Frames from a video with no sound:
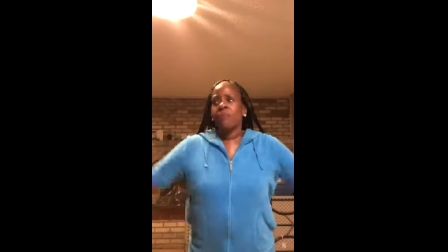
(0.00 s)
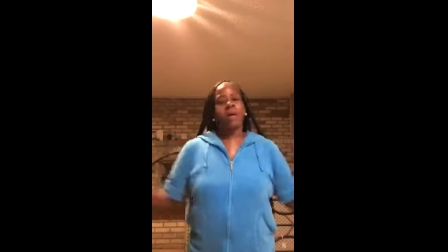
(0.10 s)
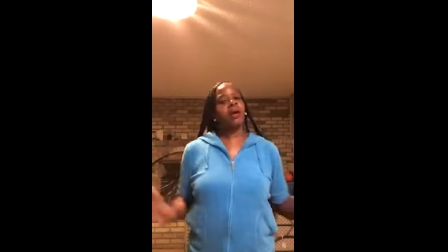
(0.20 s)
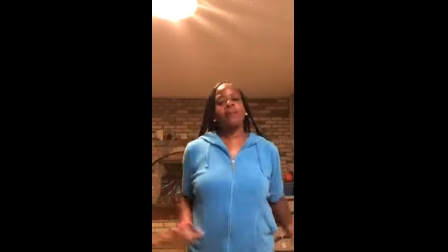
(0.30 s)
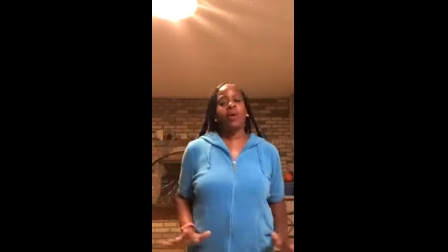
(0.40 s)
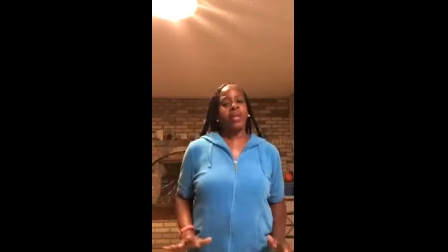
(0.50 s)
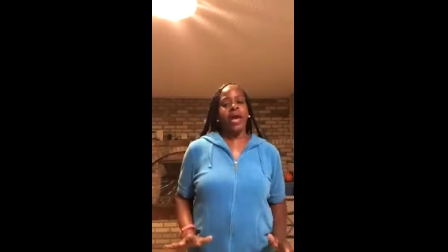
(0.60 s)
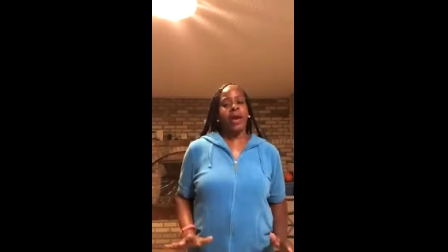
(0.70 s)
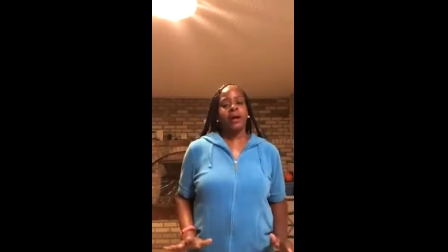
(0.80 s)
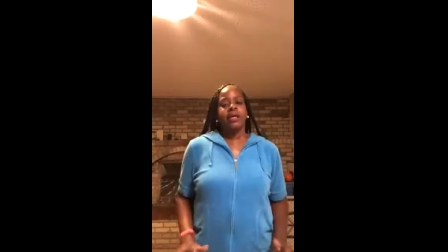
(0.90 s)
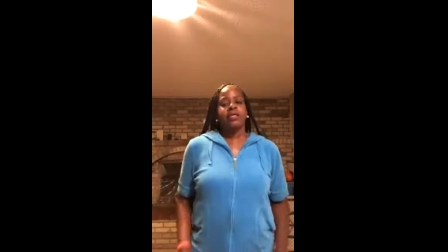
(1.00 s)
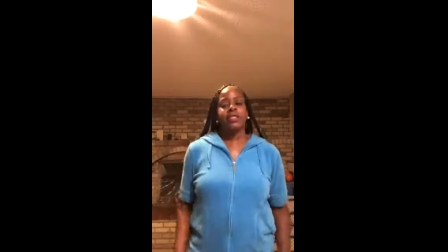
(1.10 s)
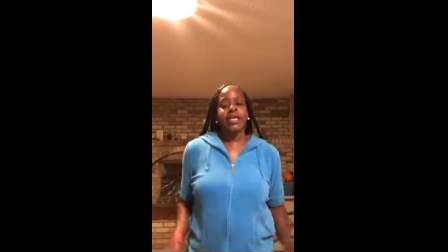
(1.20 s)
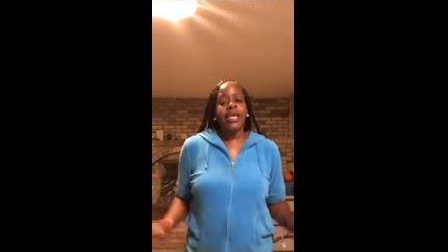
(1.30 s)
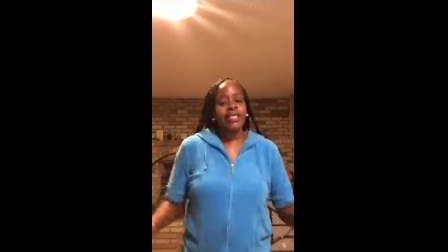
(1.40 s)
But come on now,
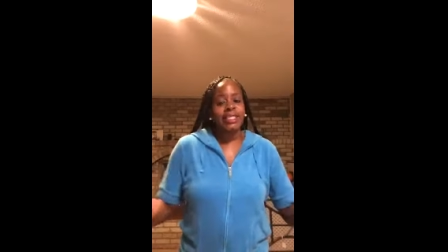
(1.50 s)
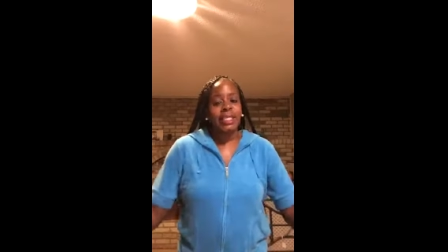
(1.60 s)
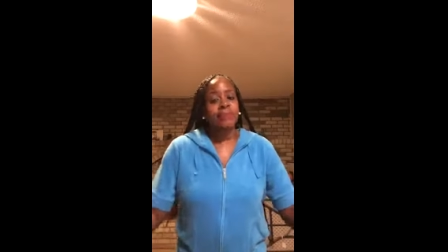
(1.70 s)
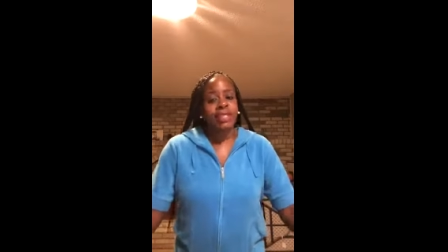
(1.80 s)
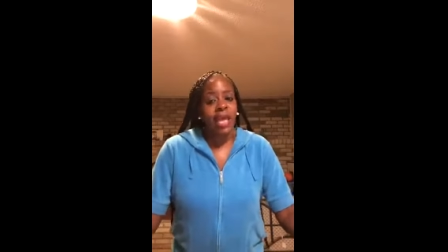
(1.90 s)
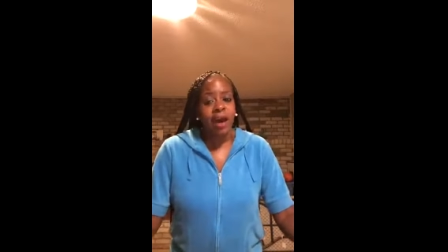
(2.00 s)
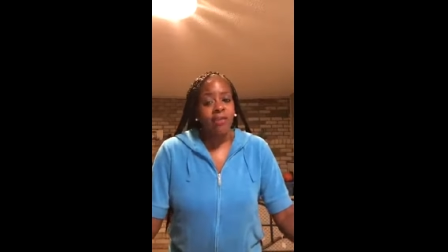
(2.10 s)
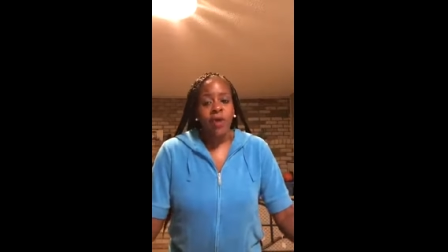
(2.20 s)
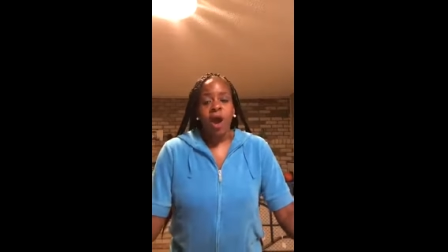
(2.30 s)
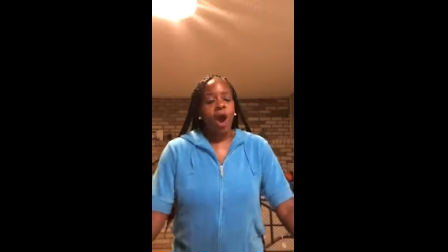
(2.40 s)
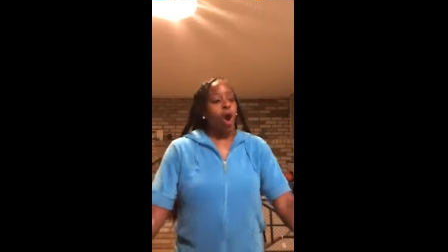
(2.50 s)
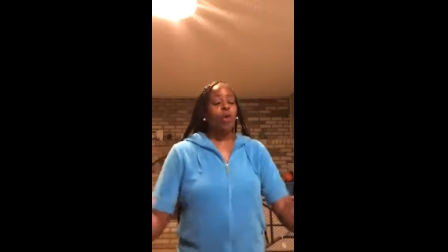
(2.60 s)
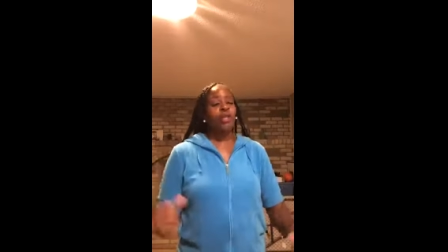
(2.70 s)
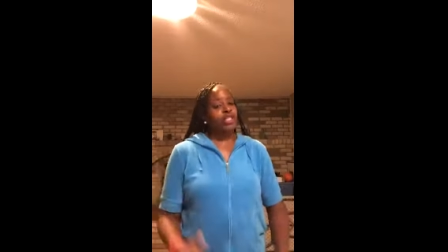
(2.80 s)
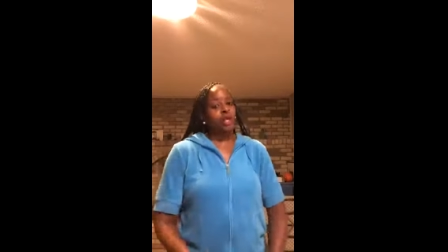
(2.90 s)
Jesus himself
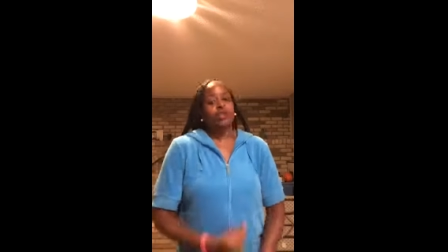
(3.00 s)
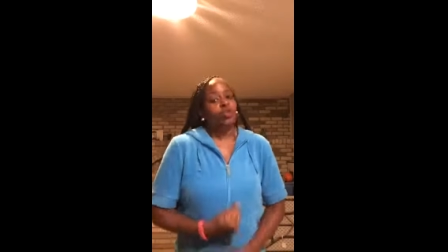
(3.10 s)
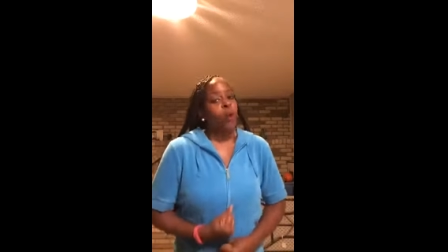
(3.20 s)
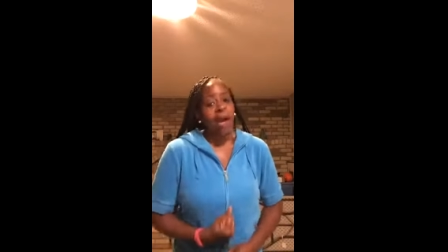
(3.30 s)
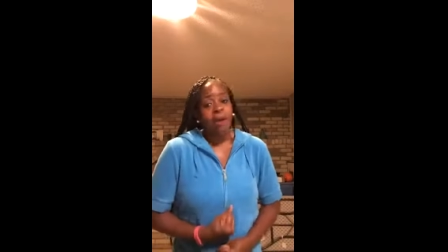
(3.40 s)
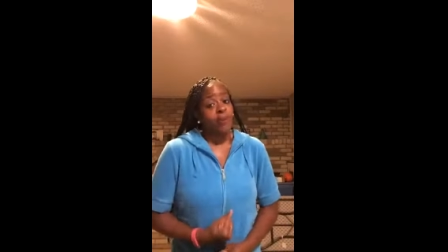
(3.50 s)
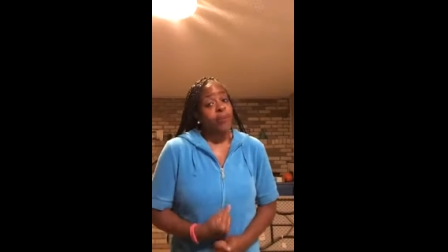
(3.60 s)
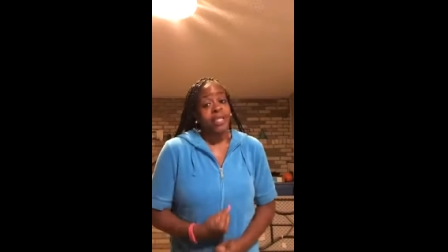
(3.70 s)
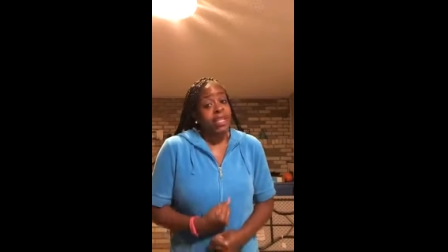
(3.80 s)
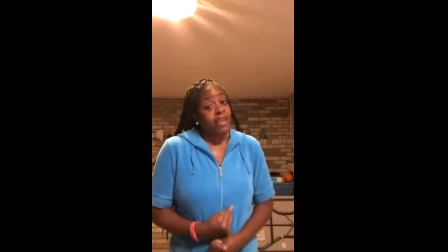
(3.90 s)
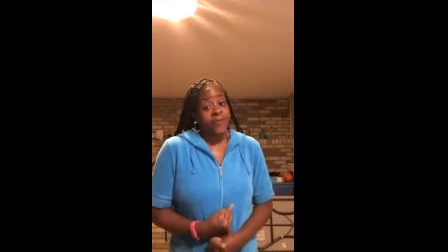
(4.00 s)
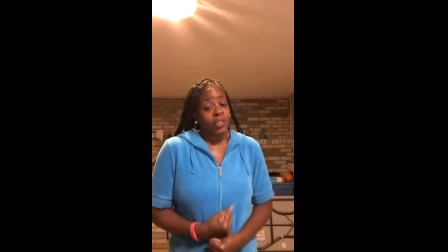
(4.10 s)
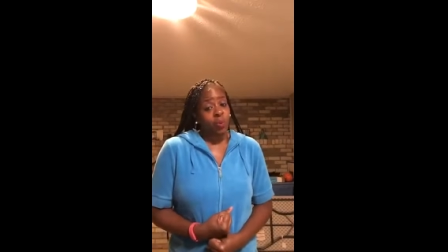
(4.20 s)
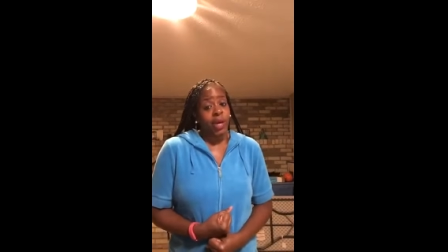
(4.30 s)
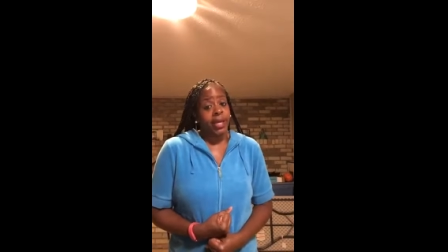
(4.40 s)
only took 12 up underneath
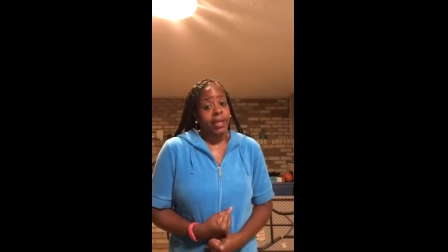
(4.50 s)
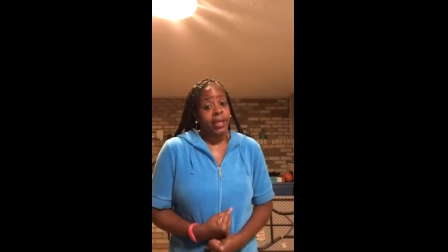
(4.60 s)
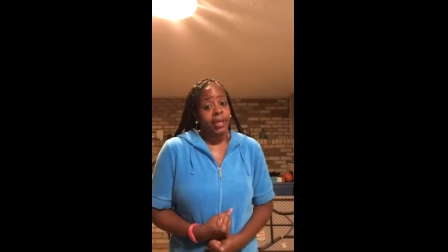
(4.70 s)
his wing.